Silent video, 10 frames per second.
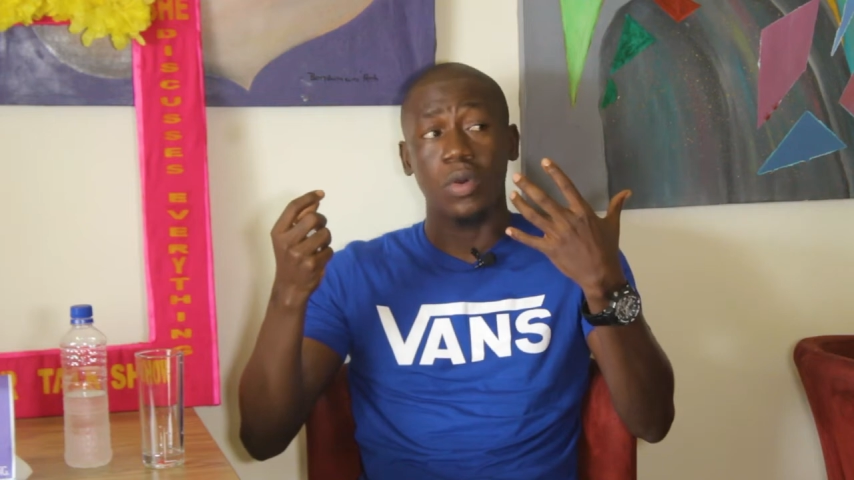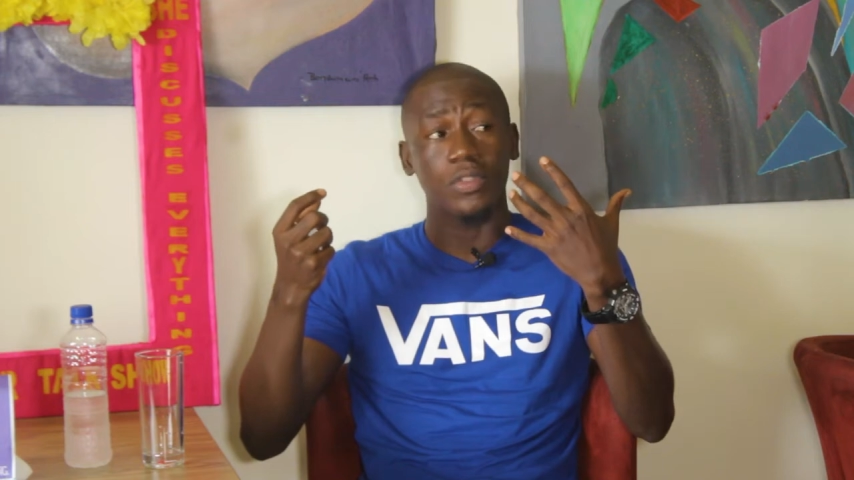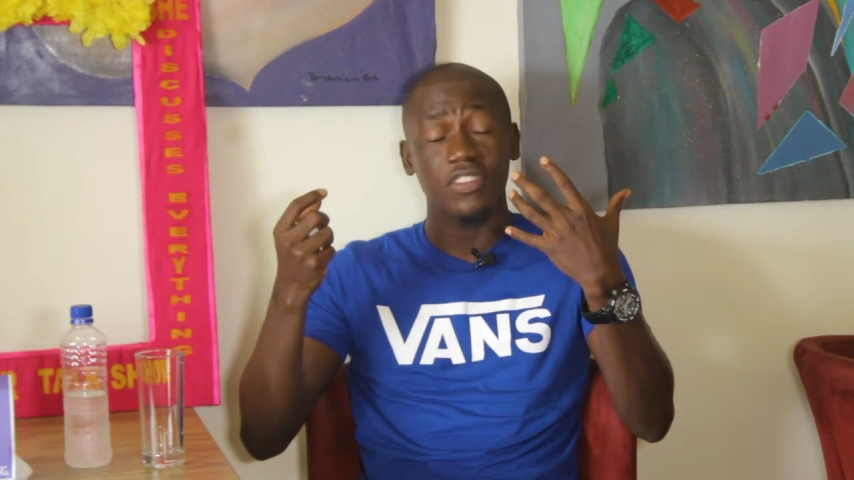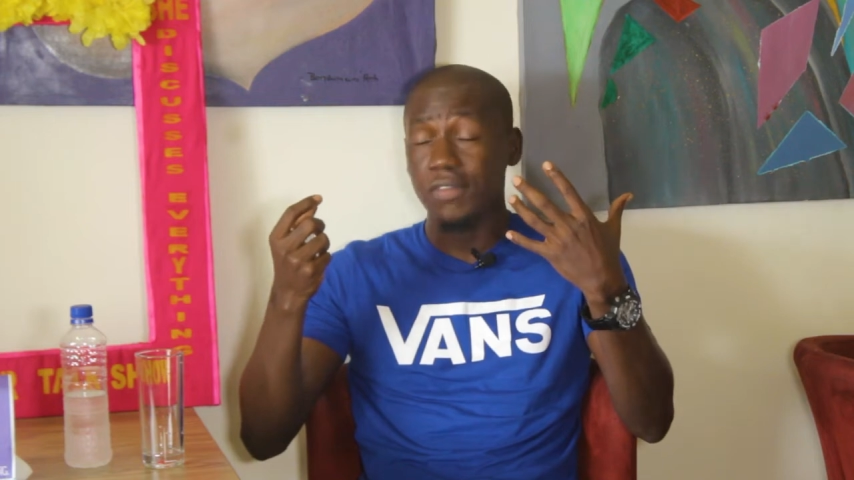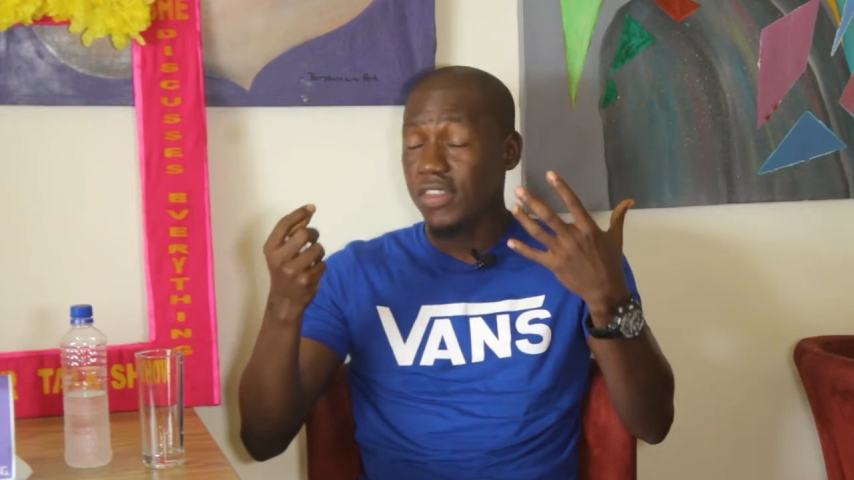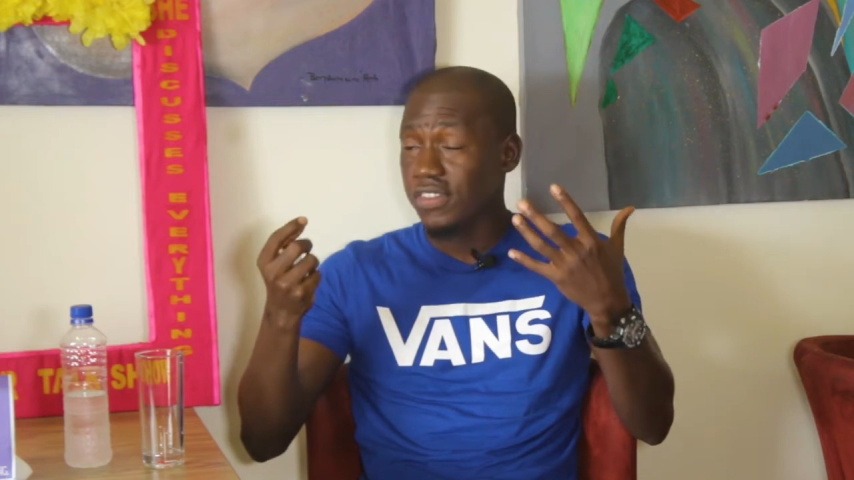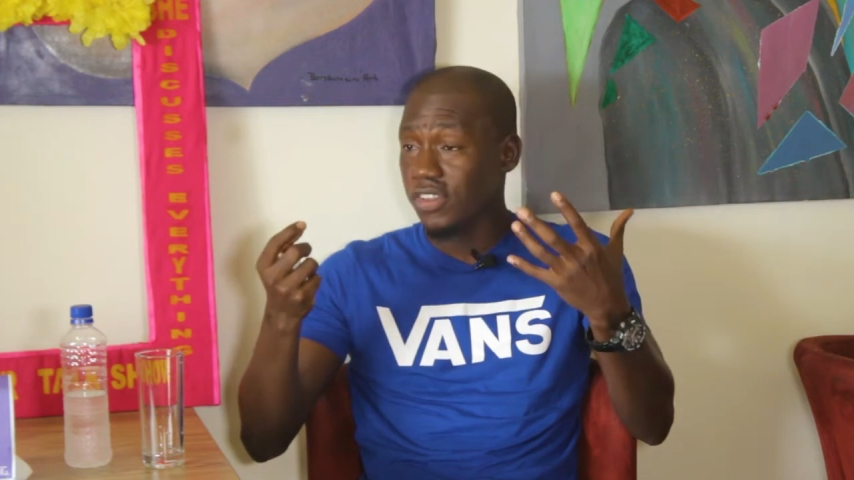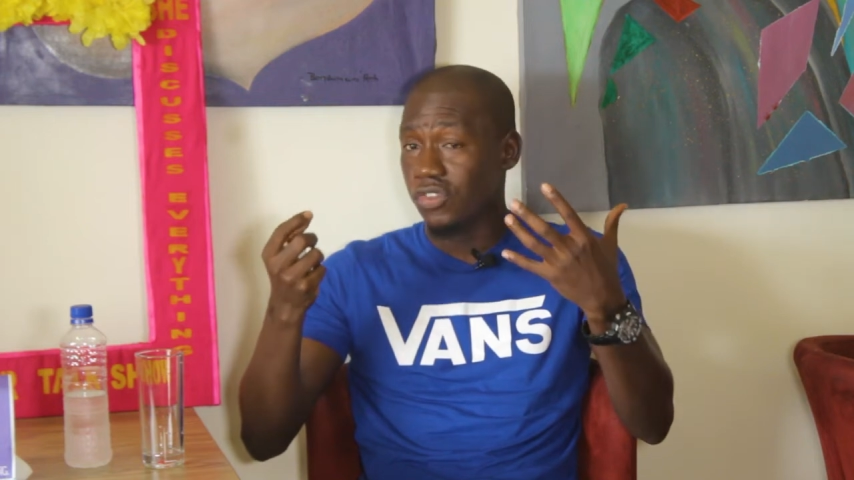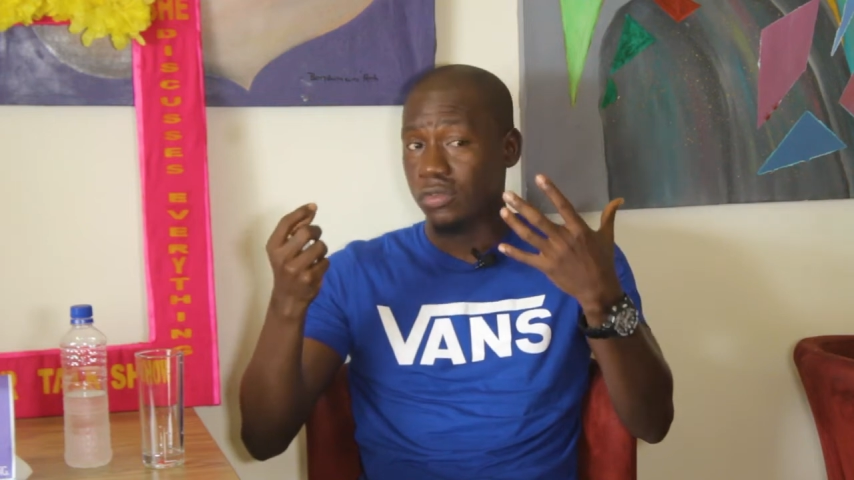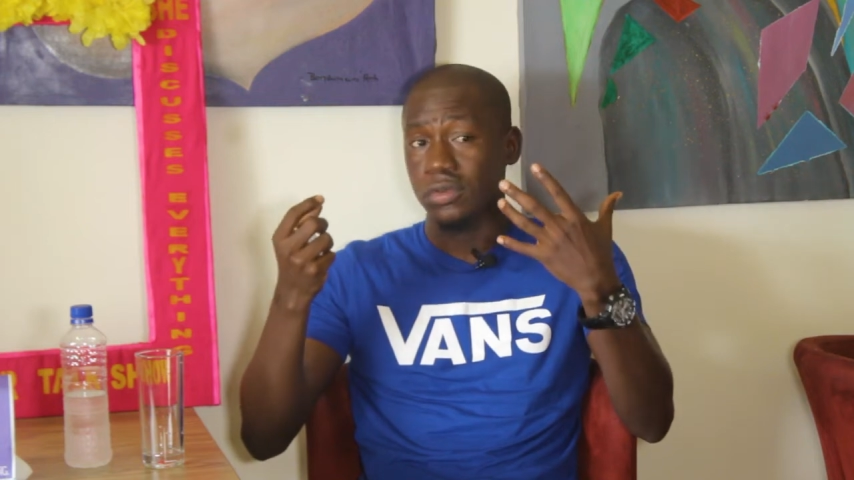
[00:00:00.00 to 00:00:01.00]
or TV
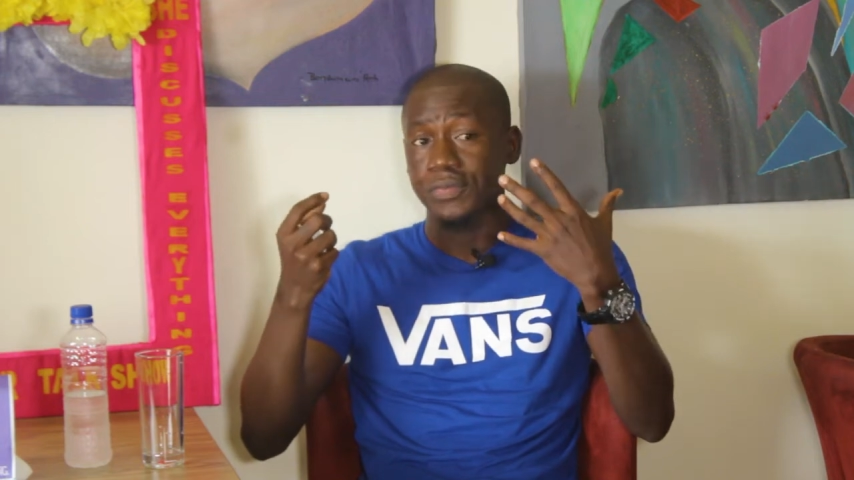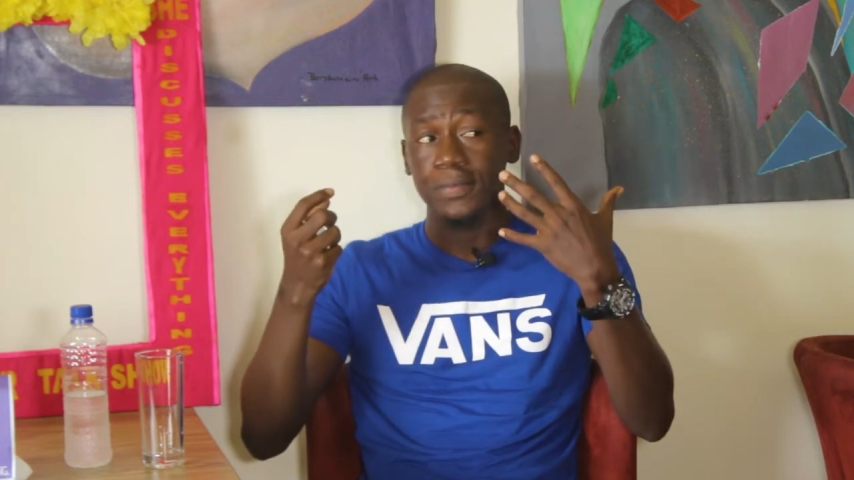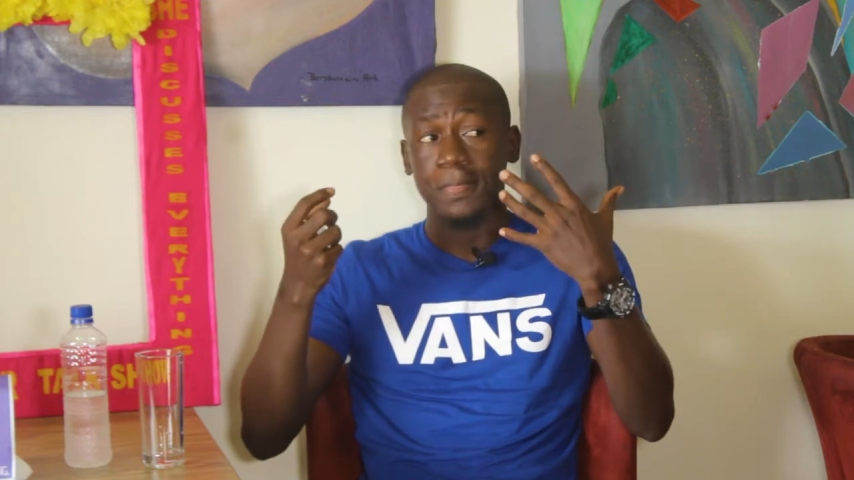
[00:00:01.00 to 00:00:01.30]
station